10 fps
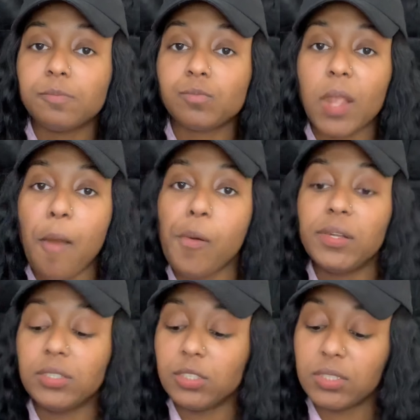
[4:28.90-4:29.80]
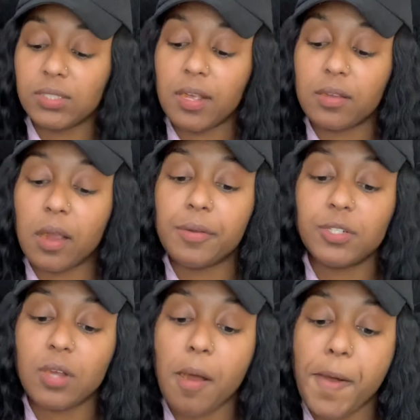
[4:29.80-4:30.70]
I wanted to just encourage
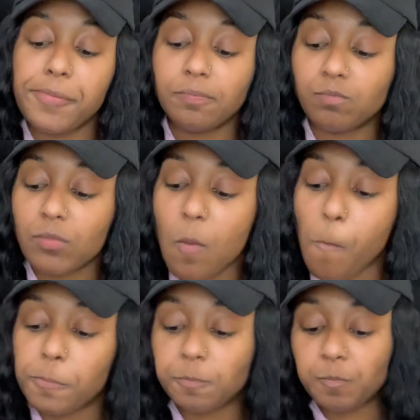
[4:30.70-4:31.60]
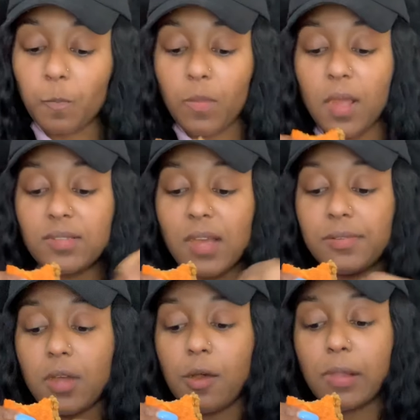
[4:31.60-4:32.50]
y'all. Because I
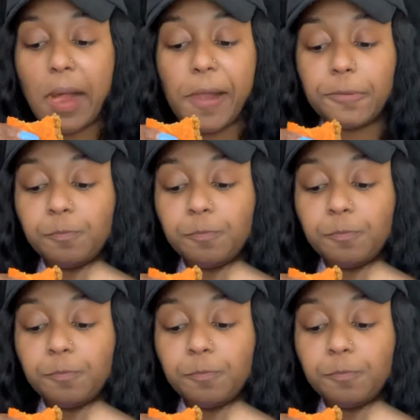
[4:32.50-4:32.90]
know like,